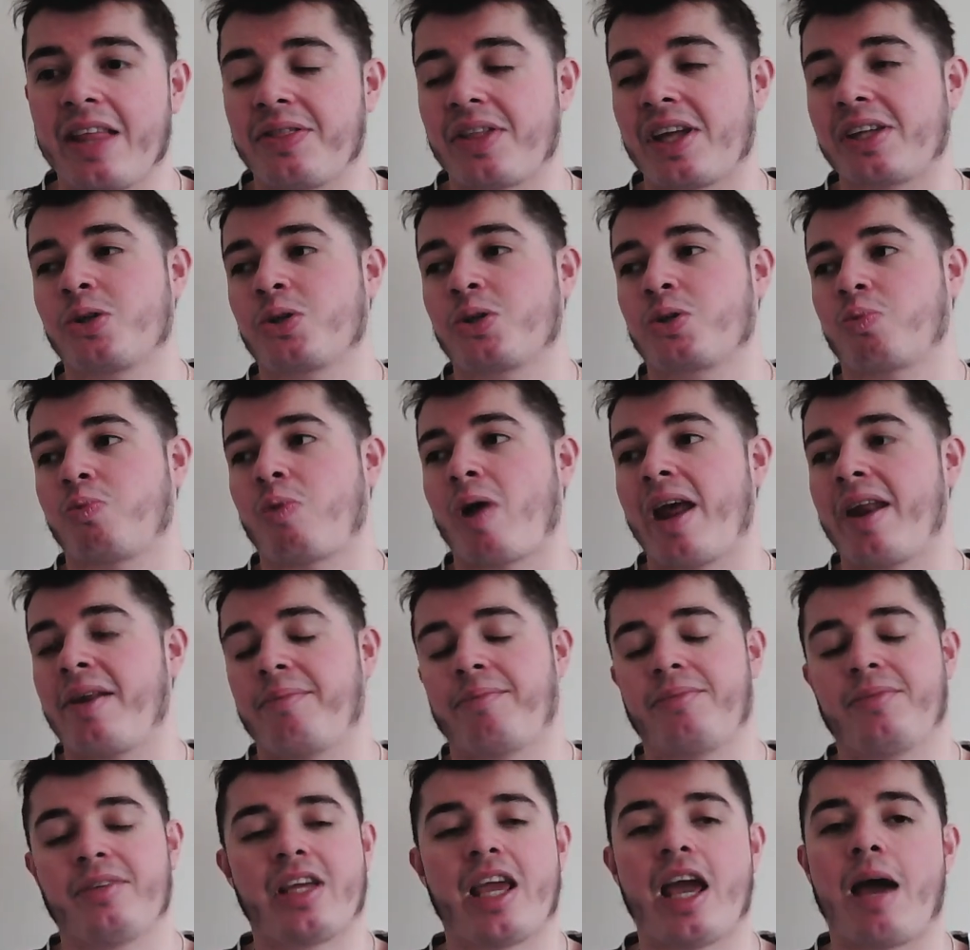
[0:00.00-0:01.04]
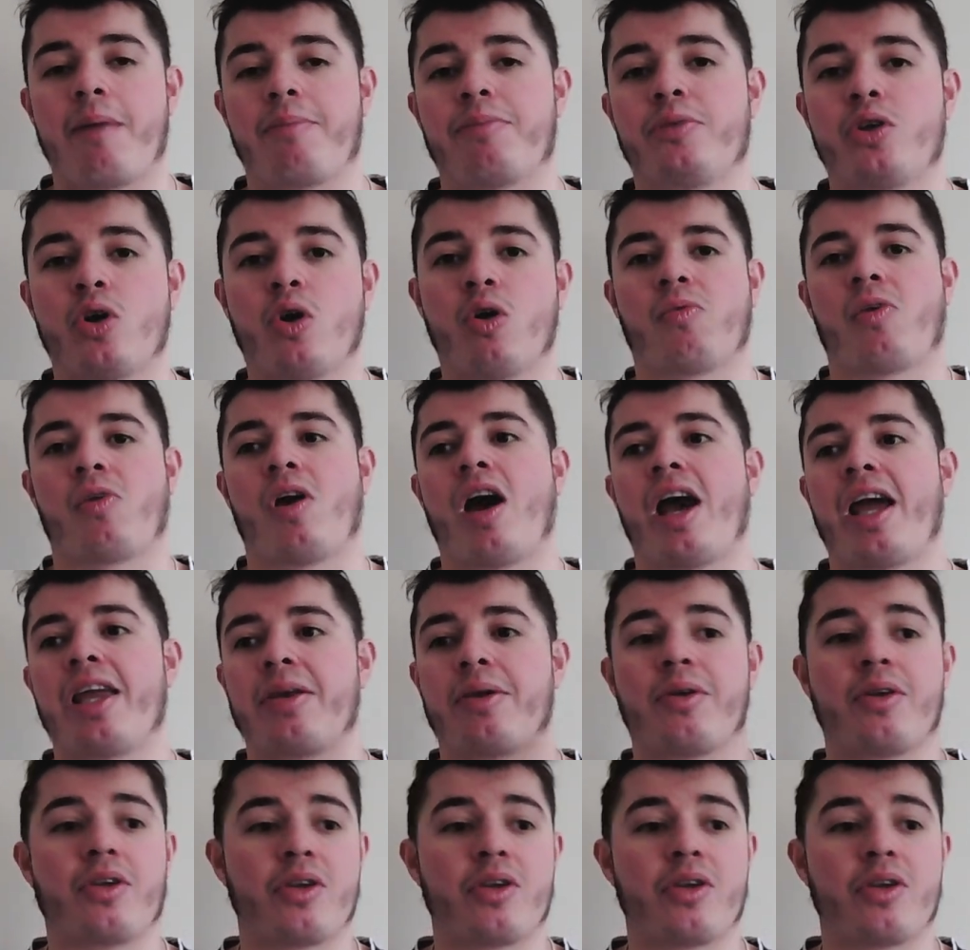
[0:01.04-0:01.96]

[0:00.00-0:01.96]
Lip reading: They just went, yeah, you're right.